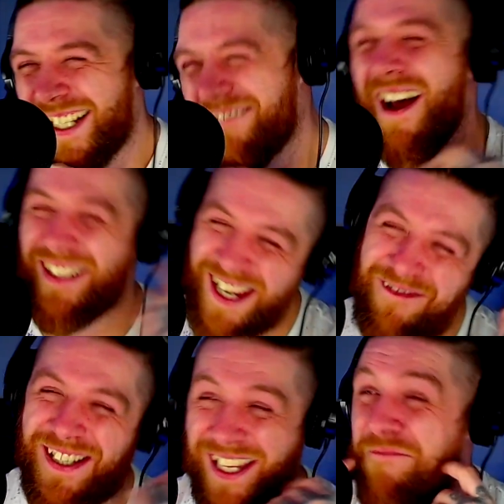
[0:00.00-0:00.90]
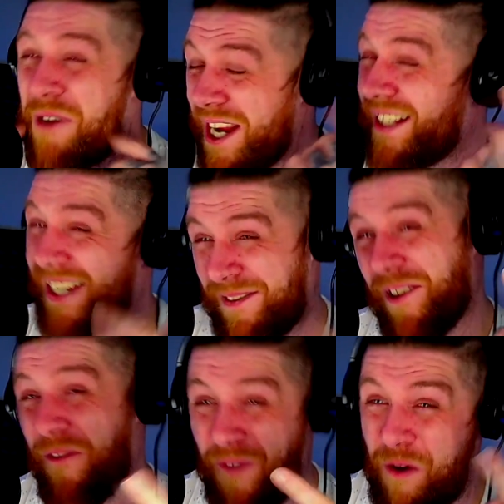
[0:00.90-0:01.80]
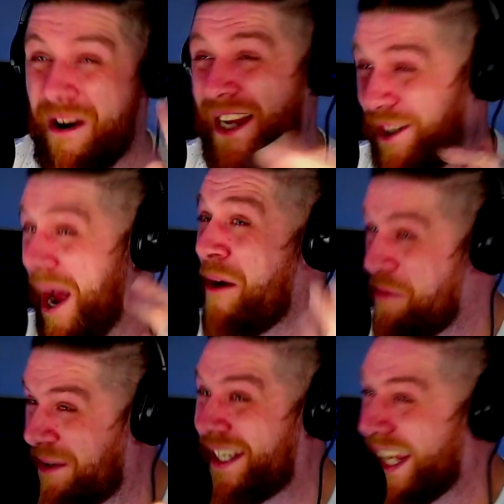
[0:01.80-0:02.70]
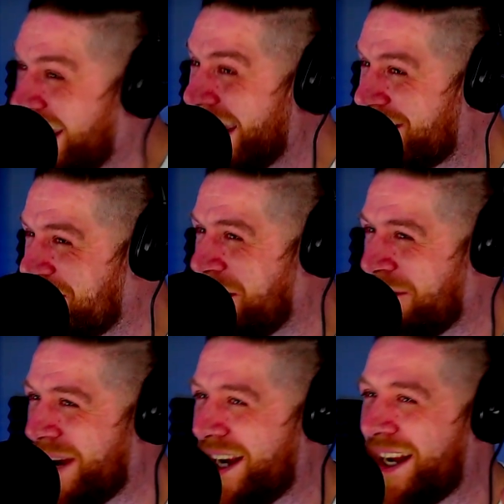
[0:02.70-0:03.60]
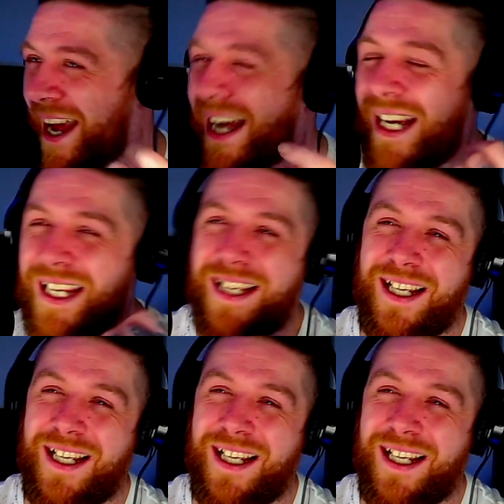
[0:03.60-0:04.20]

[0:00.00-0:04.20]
Well, but it's a little foray into how I was thinking. Do you know what I mean?